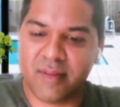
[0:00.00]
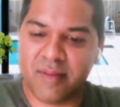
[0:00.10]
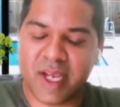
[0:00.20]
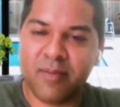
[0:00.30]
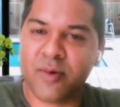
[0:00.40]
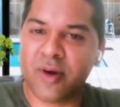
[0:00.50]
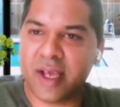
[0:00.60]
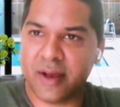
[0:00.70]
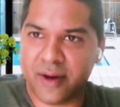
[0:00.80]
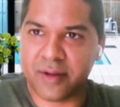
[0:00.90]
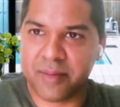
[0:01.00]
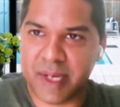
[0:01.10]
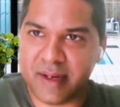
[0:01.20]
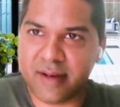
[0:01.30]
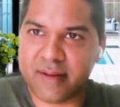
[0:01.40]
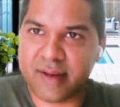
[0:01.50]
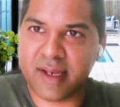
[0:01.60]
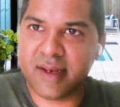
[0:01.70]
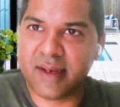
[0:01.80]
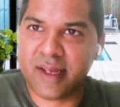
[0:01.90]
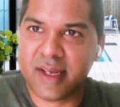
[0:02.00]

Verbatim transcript: make it more like automated right